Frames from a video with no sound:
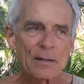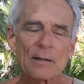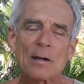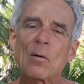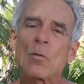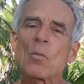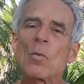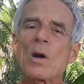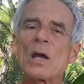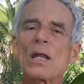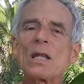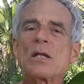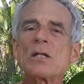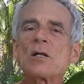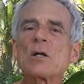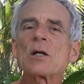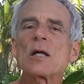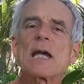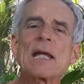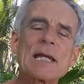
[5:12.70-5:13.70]
Now, when
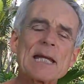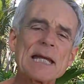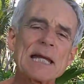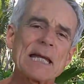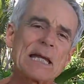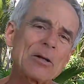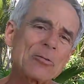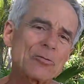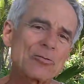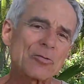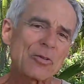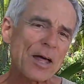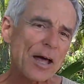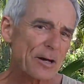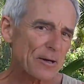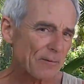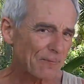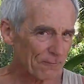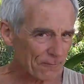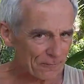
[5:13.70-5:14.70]
you're getting into
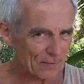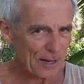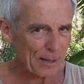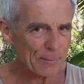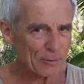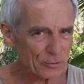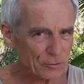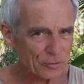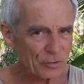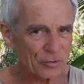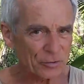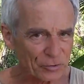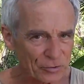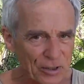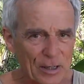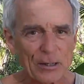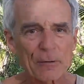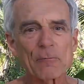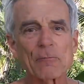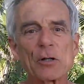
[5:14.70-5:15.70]
that inflammatory
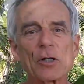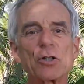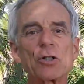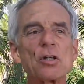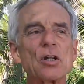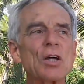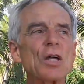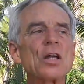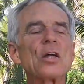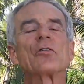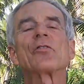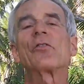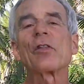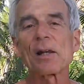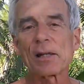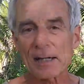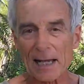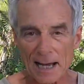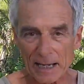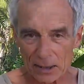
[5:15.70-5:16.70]
state, which is the
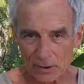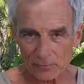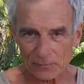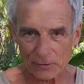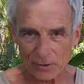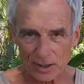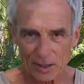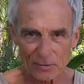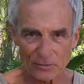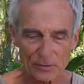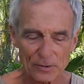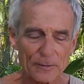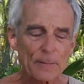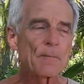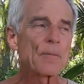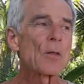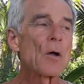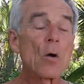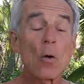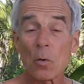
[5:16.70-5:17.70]
lack of grounding
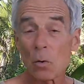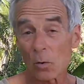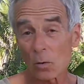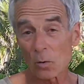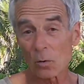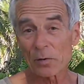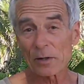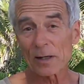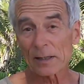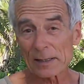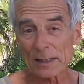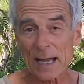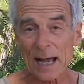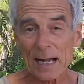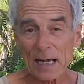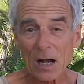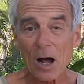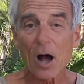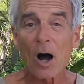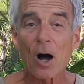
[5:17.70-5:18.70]
or the
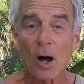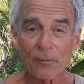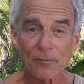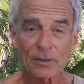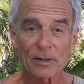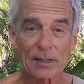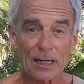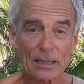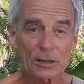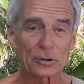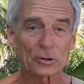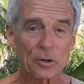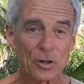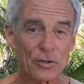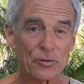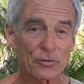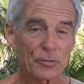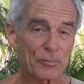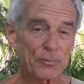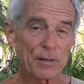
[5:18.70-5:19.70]
lack of
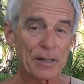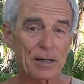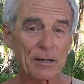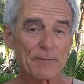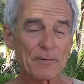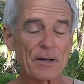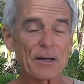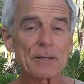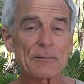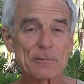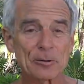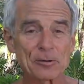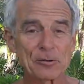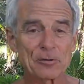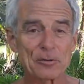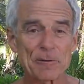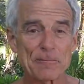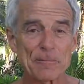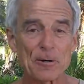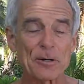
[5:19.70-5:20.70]
electrons being available
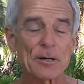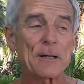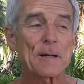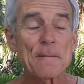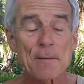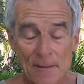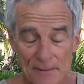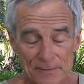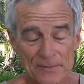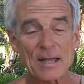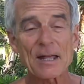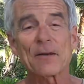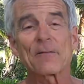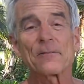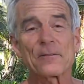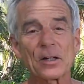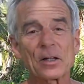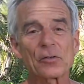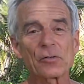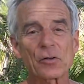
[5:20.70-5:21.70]
to the body, then
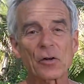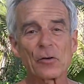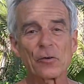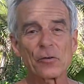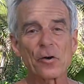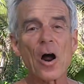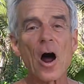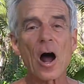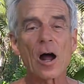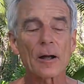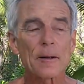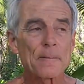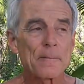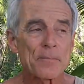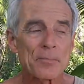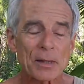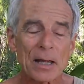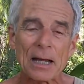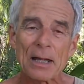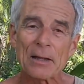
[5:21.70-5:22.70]
things go wrong.
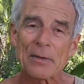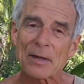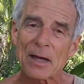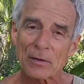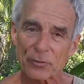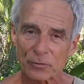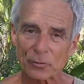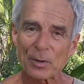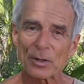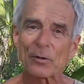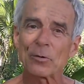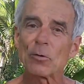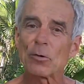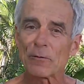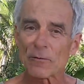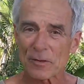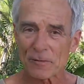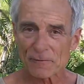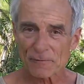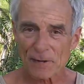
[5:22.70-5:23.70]
And that's when all
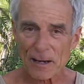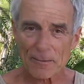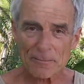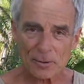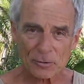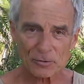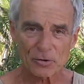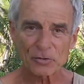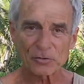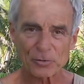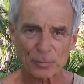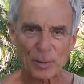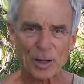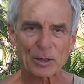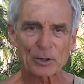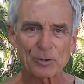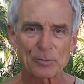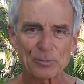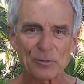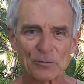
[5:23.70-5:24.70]
of the inflammatory
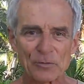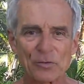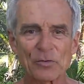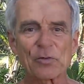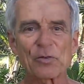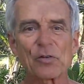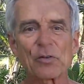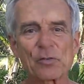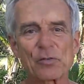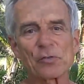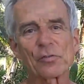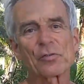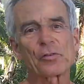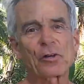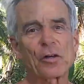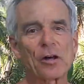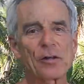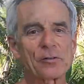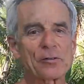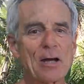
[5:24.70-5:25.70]
spectrum of diseases
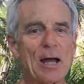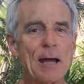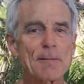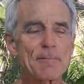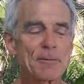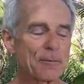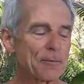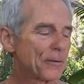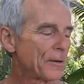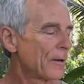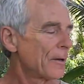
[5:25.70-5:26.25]
start to happen.